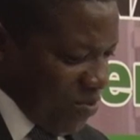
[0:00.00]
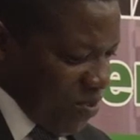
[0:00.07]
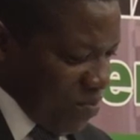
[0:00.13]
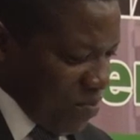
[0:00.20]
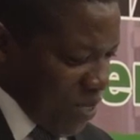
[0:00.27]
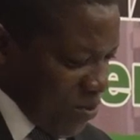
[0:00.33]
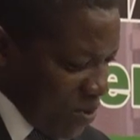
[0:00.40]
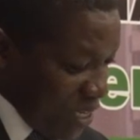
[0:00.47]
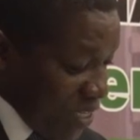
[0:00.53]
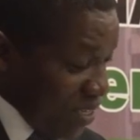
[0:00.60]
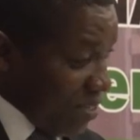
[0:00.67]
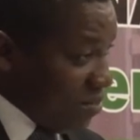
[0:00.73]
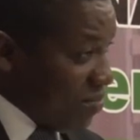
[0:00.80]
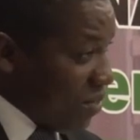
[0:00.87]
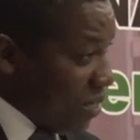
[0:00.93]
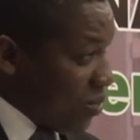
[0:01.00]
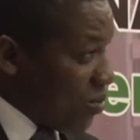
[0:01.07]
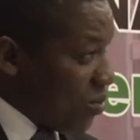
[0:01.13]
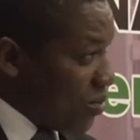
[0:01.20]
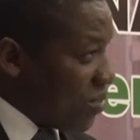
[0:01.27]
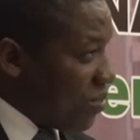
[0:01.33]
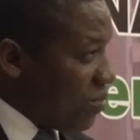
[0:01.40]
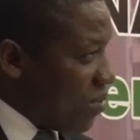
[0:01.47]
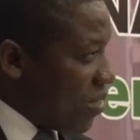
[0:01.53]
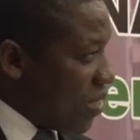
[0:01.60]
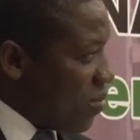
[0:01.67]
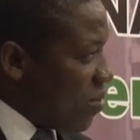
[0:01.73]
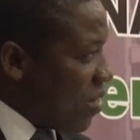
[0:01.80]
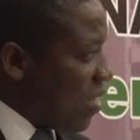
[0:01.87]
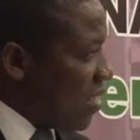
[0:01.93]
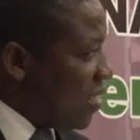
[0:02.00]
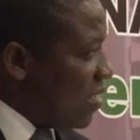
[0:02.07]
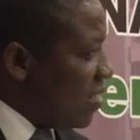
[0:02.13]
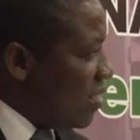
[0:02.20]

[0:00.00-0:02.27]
we've been working very closely with our